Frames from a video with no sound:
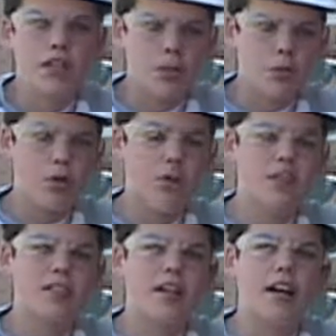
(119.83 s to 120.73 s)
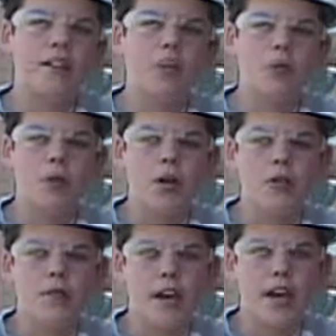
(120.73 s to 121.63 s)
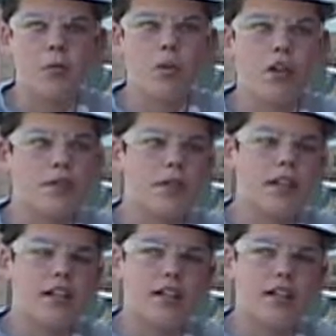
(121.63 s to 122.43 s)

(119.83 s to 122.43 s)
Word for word: The roof is designed to hold both and will cover the